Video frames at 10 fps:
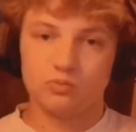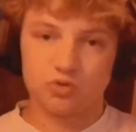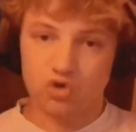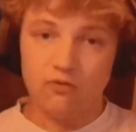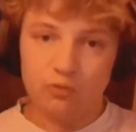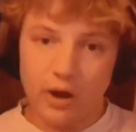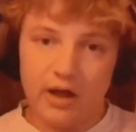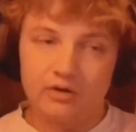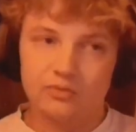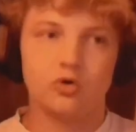
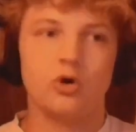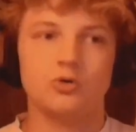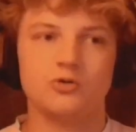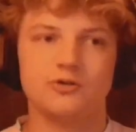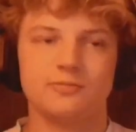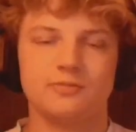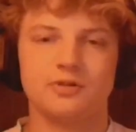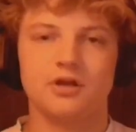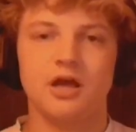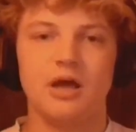software roles,
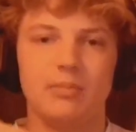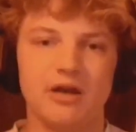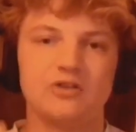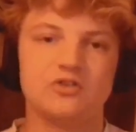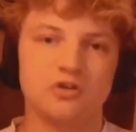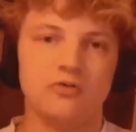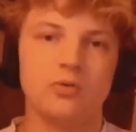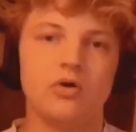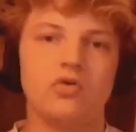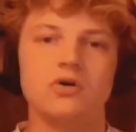embedded
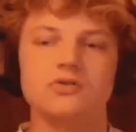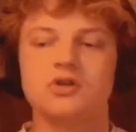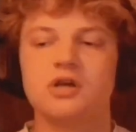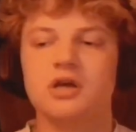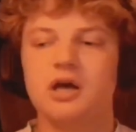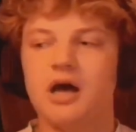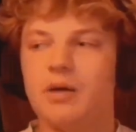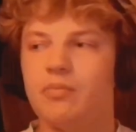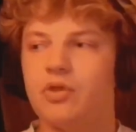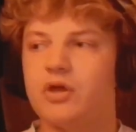software roles.
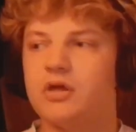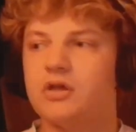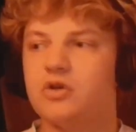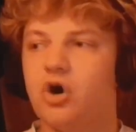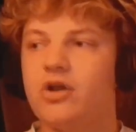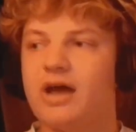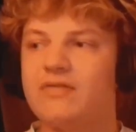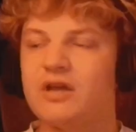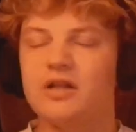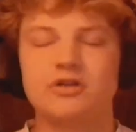Um, not
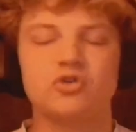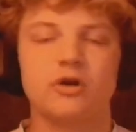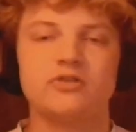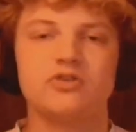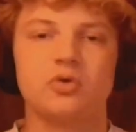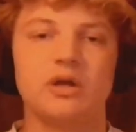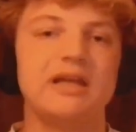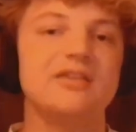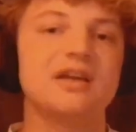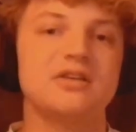having an electronics degree
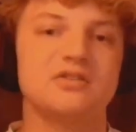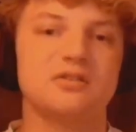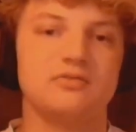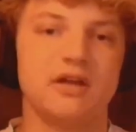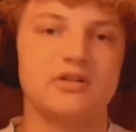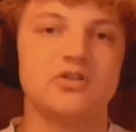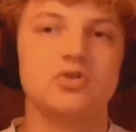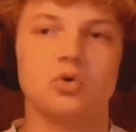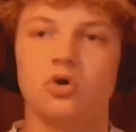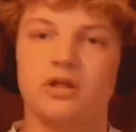is a disadvantage,
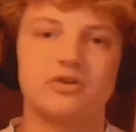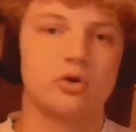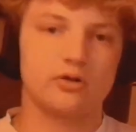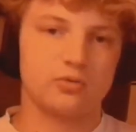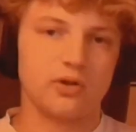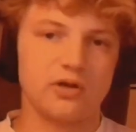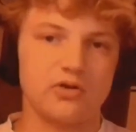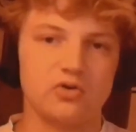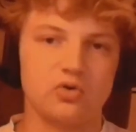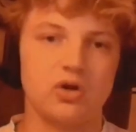or an electronics related
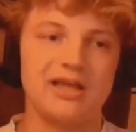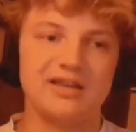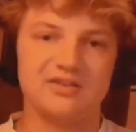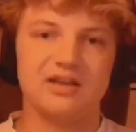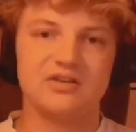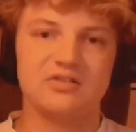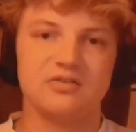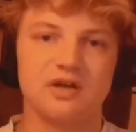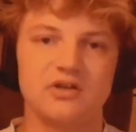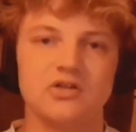degree is a
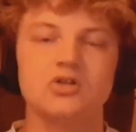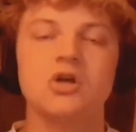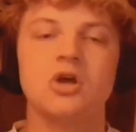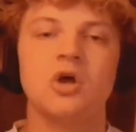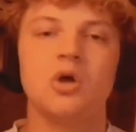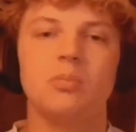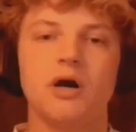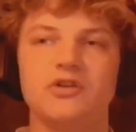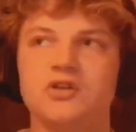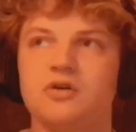disadvantage.
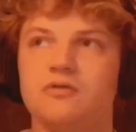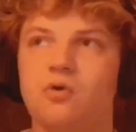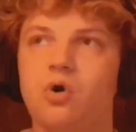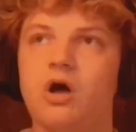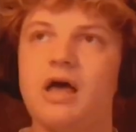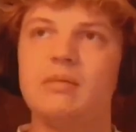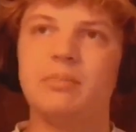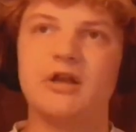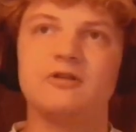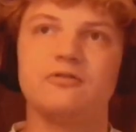But for
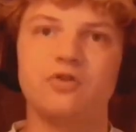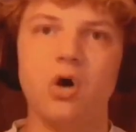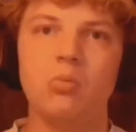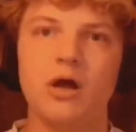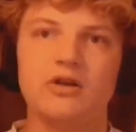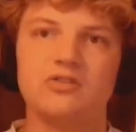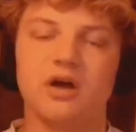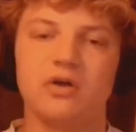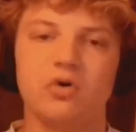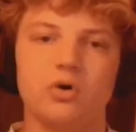embedded firmware
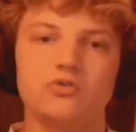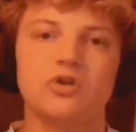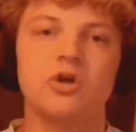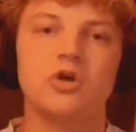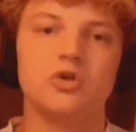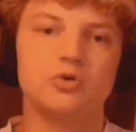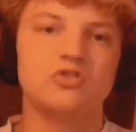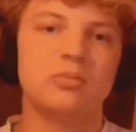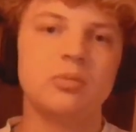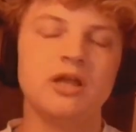design roles, you
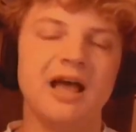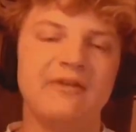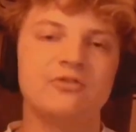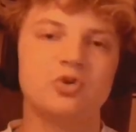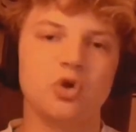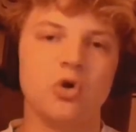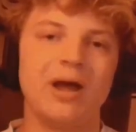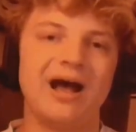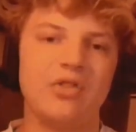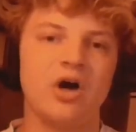simply have to know
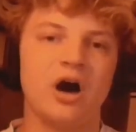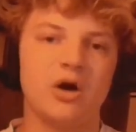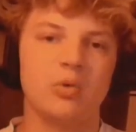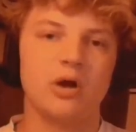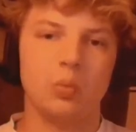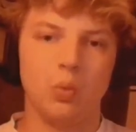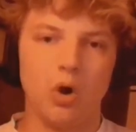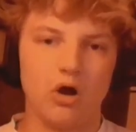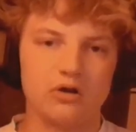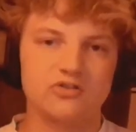how the hardware
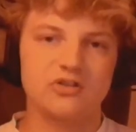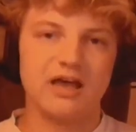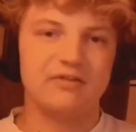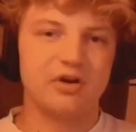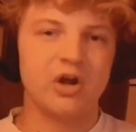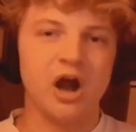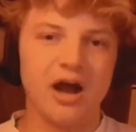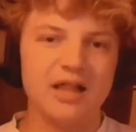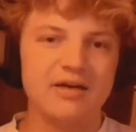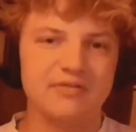works at a very
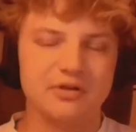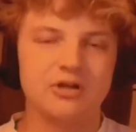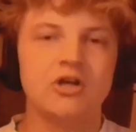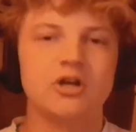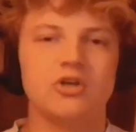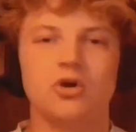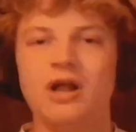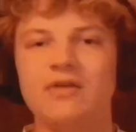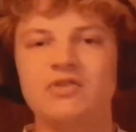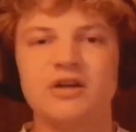high level. You don't
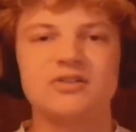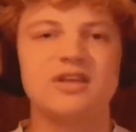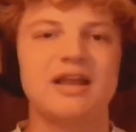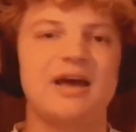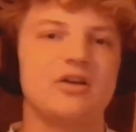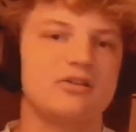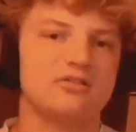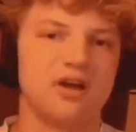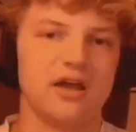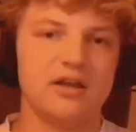have to understand how to
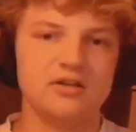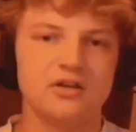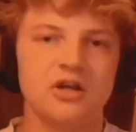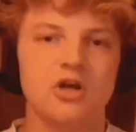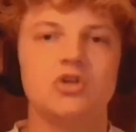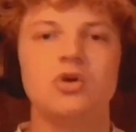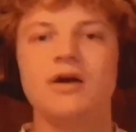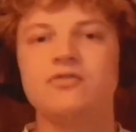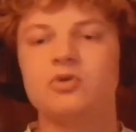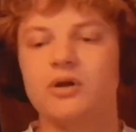design it. You
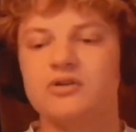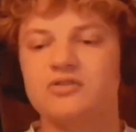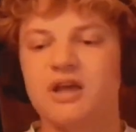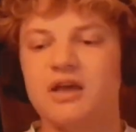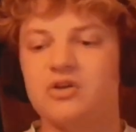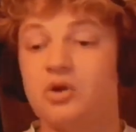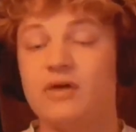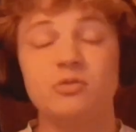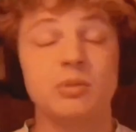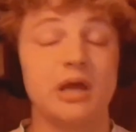have to understand, you
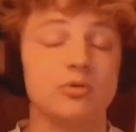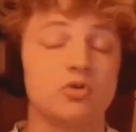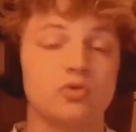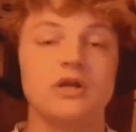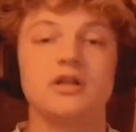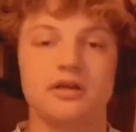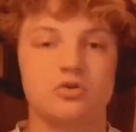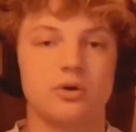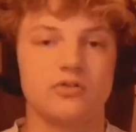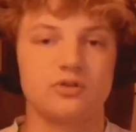have to be able to read
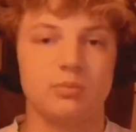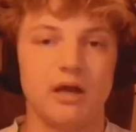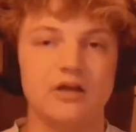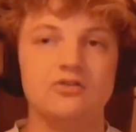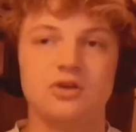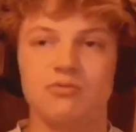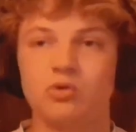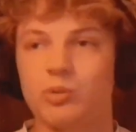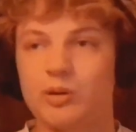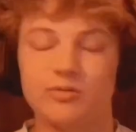electronic schematics. You have to
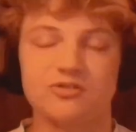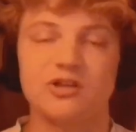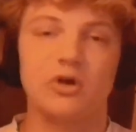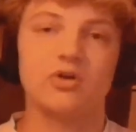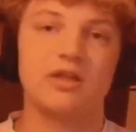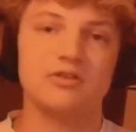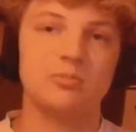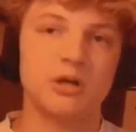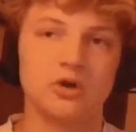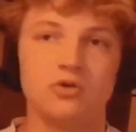be able to say, okay, this
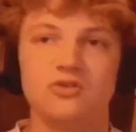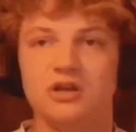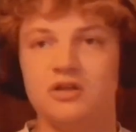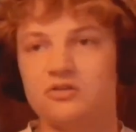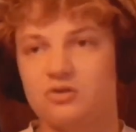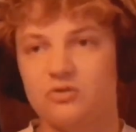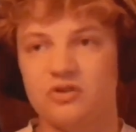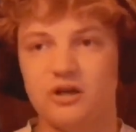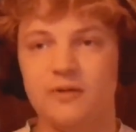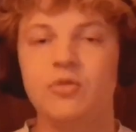pin goes here, this goes
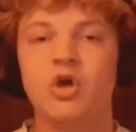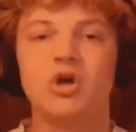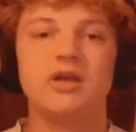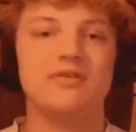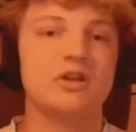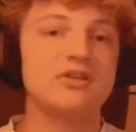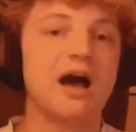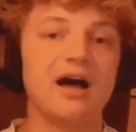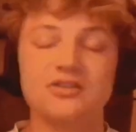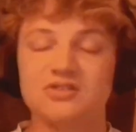here. You have to
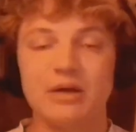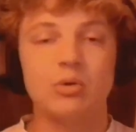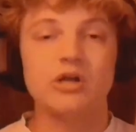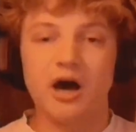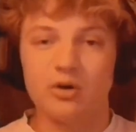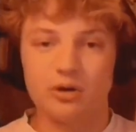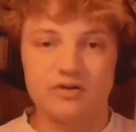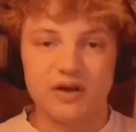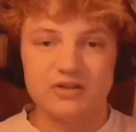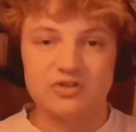understand what hardware
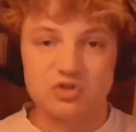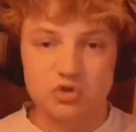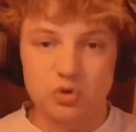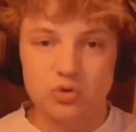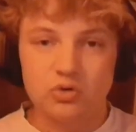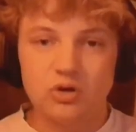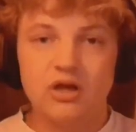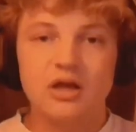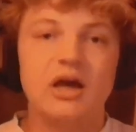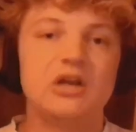devices do,
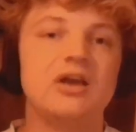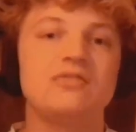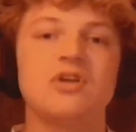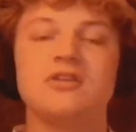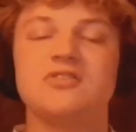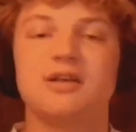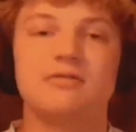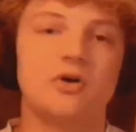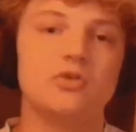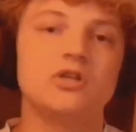and you have to understand
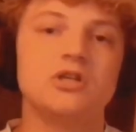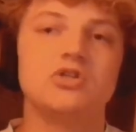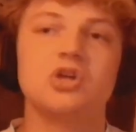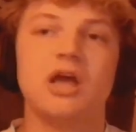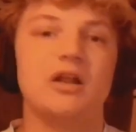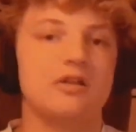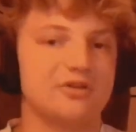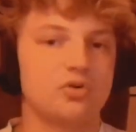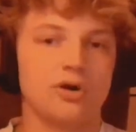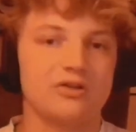voltage and
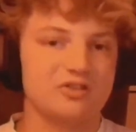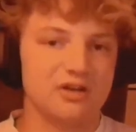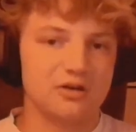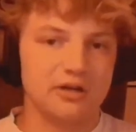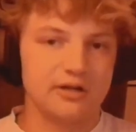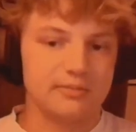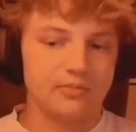electronic signaling.